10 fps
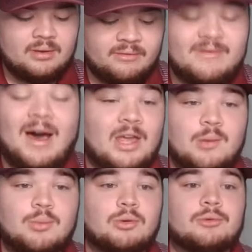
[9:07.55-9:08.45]

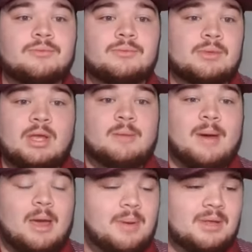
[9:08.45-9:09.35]
valuable in
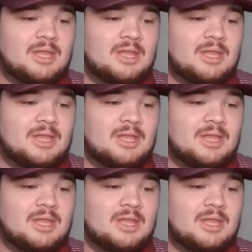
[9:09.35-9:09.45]
my opinion.